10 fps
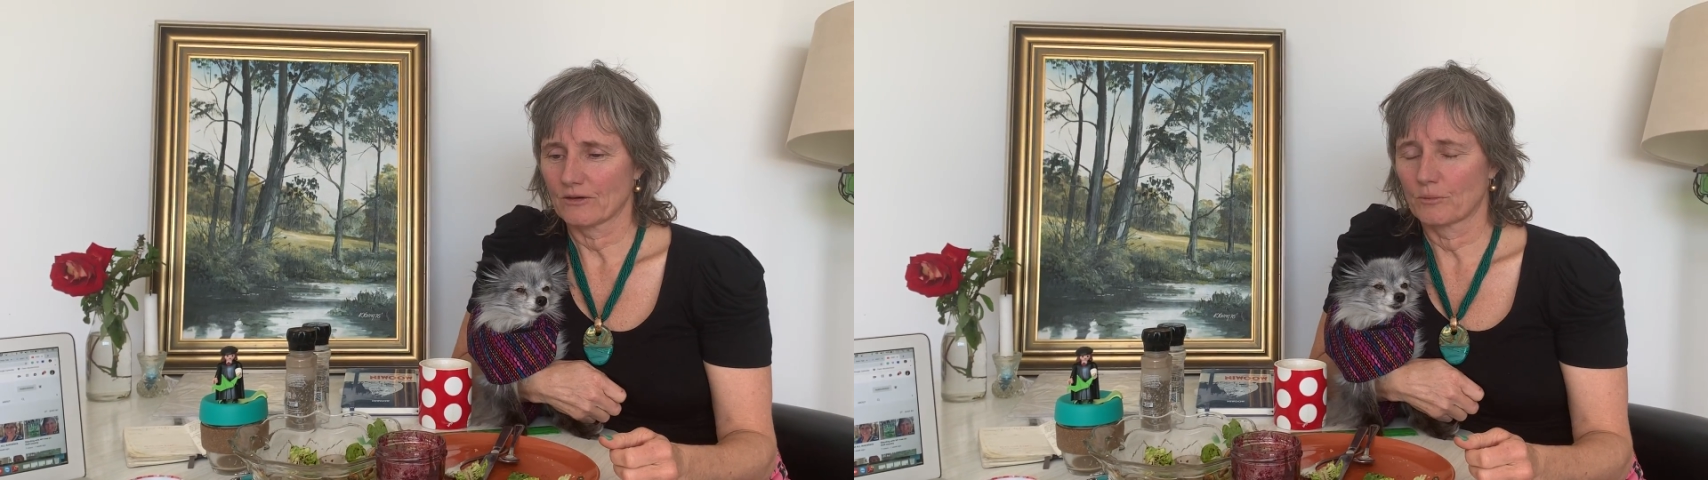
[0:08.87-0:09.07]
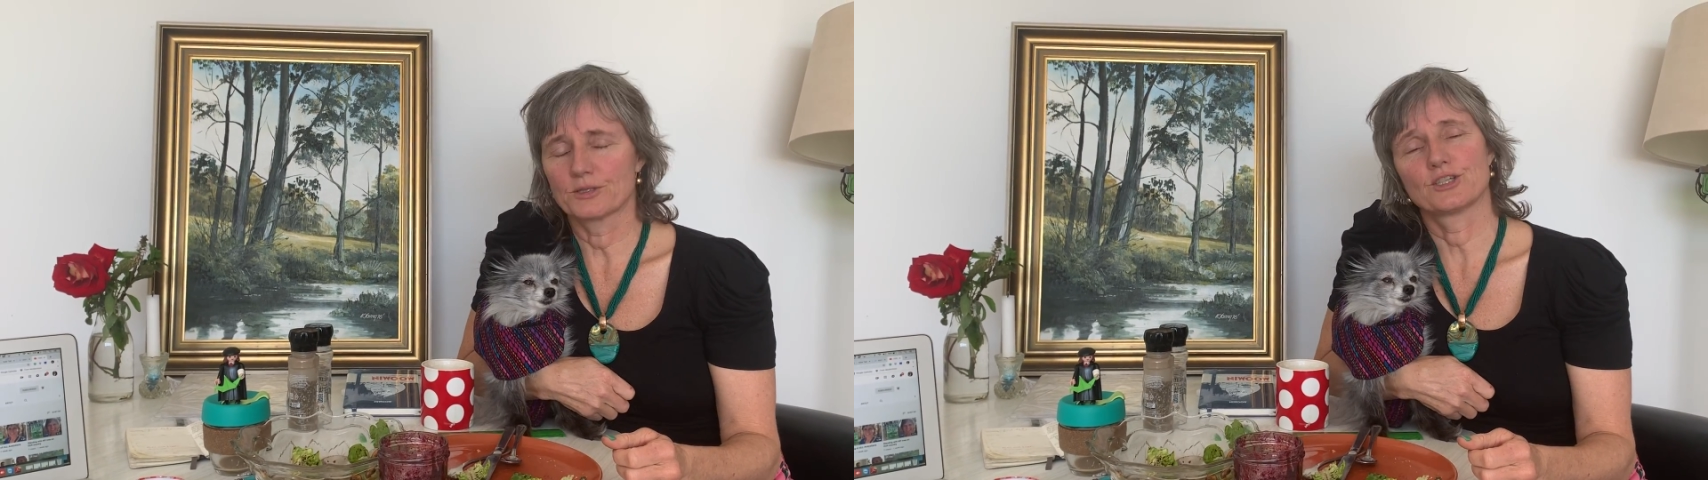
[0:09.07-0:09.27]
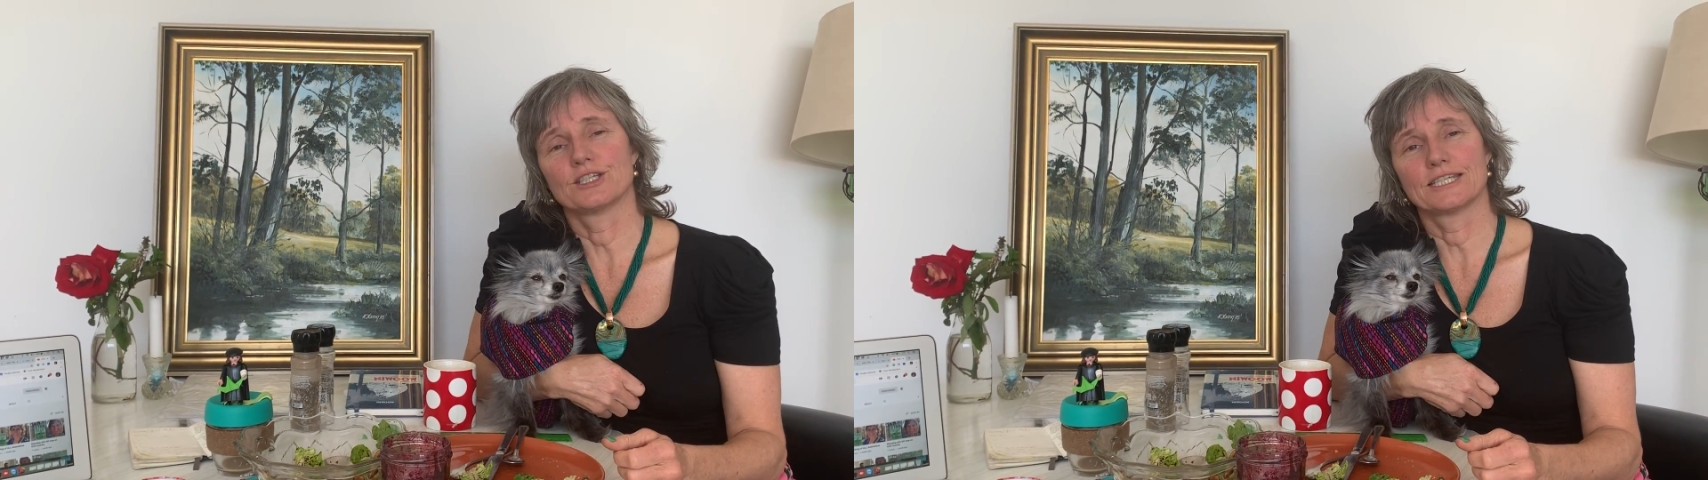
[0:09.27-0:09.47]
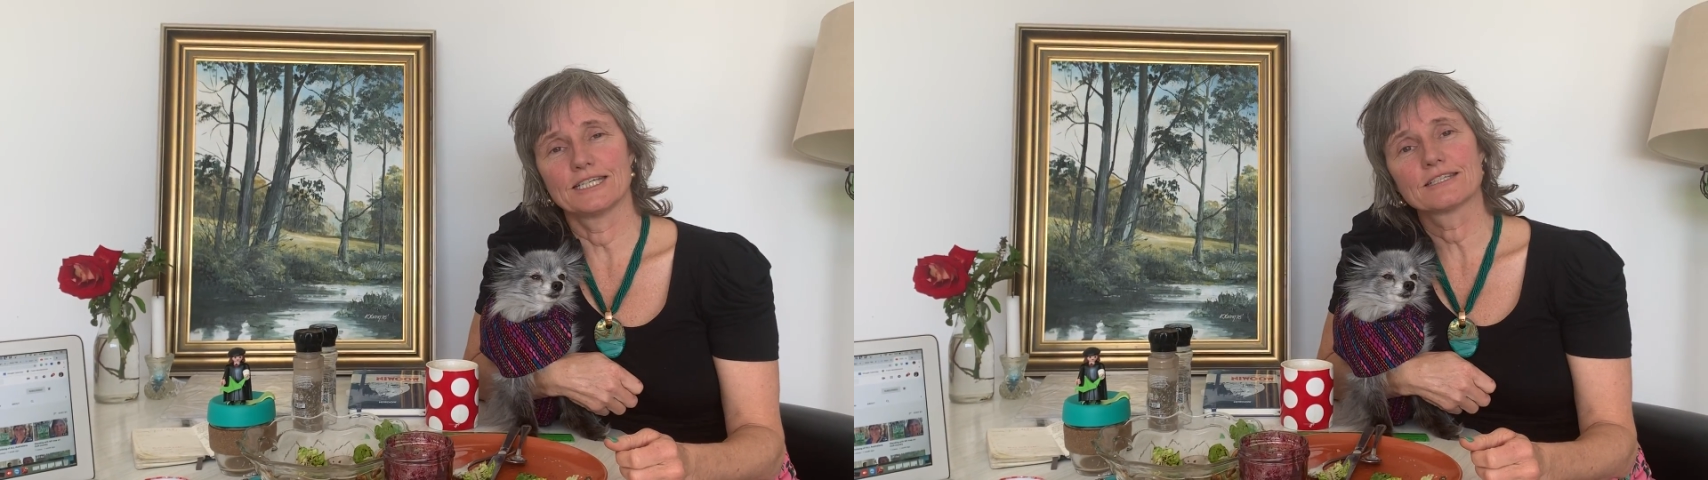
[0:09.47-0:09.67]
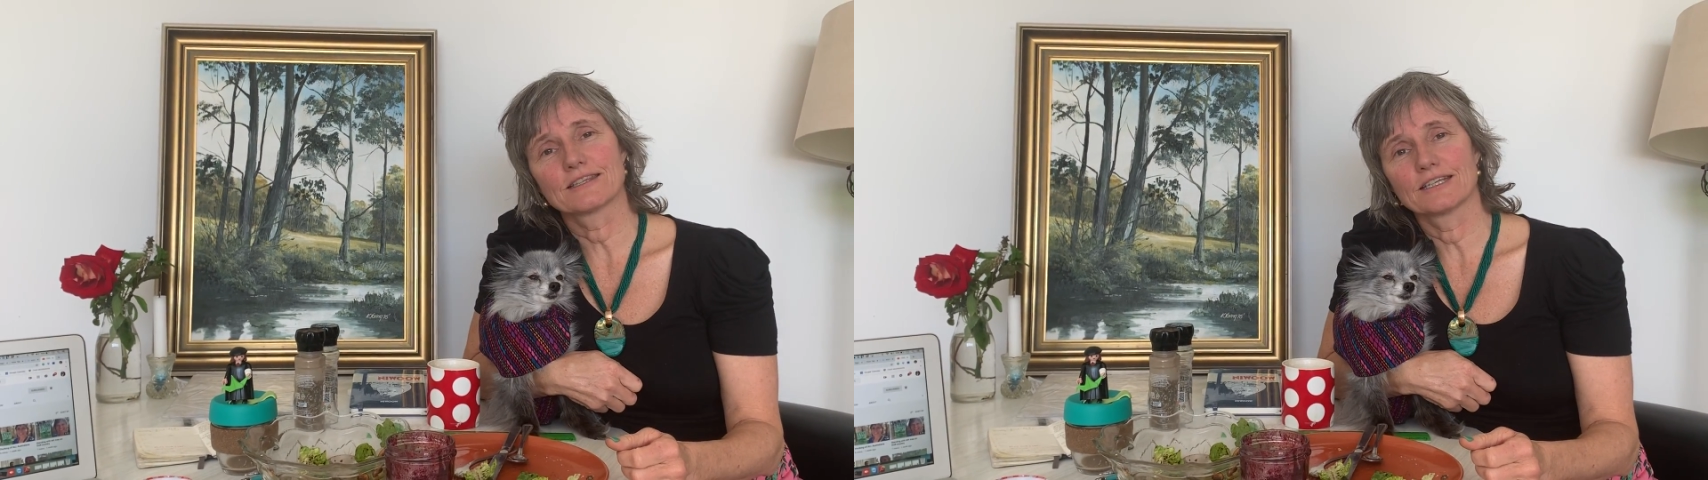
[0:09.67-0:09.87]

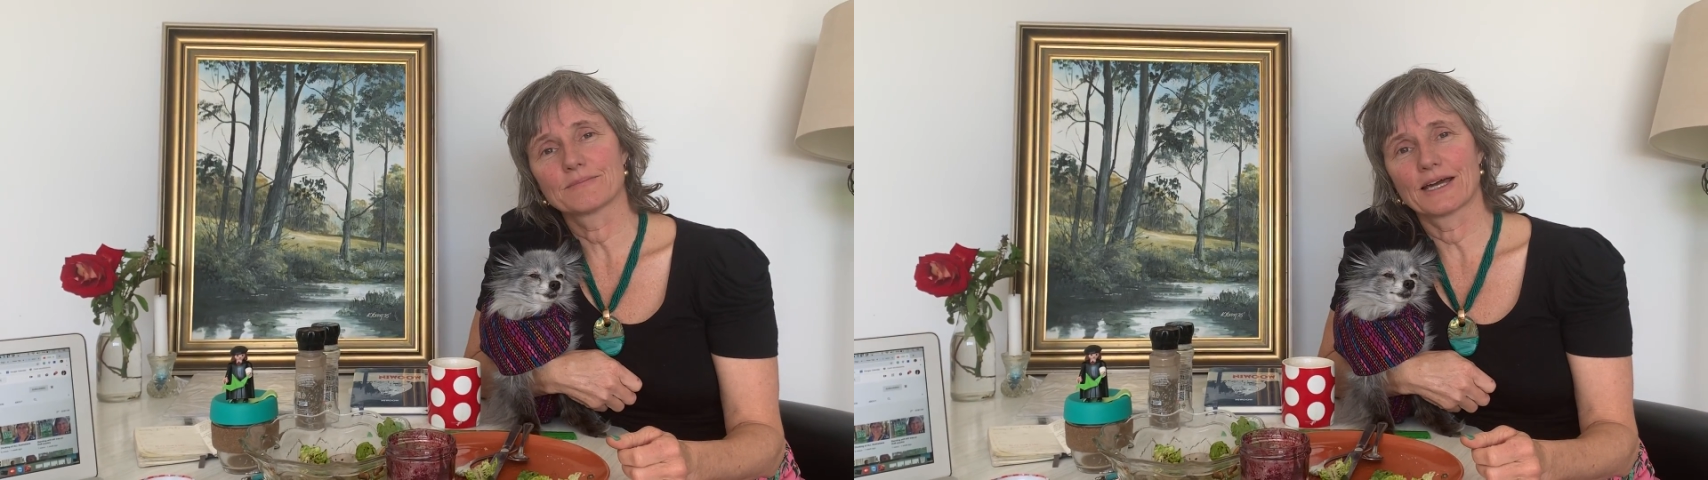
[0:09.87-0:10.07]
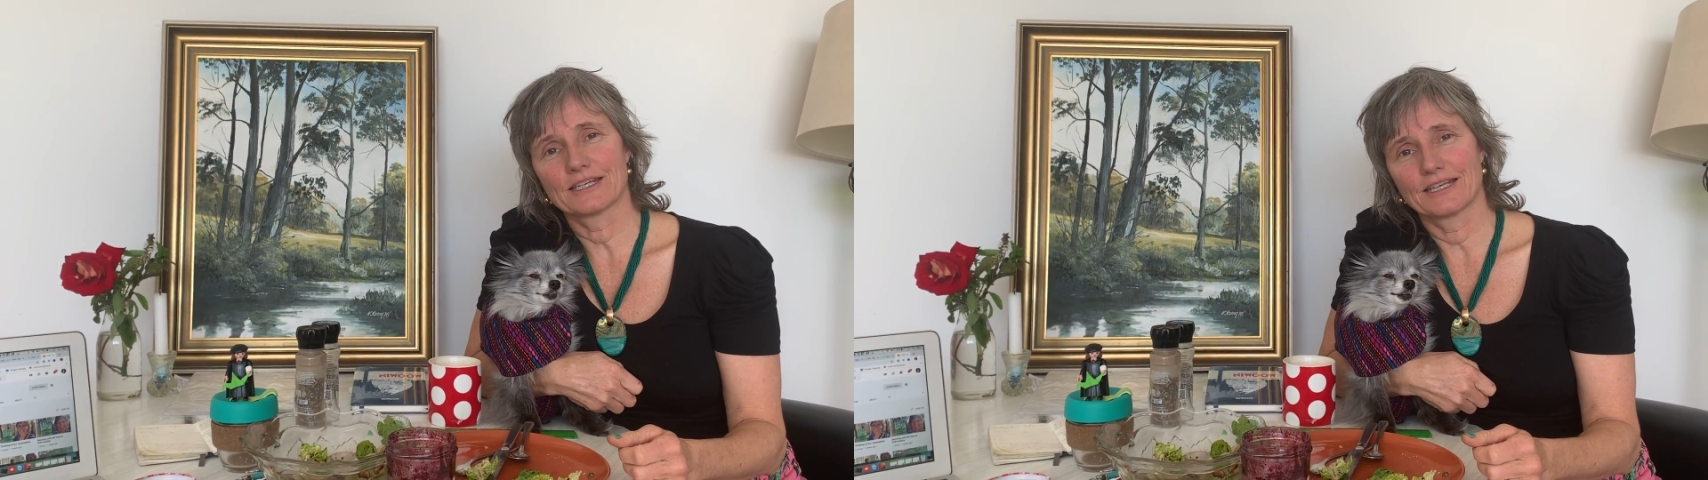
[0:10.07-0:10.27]
opportunity to think about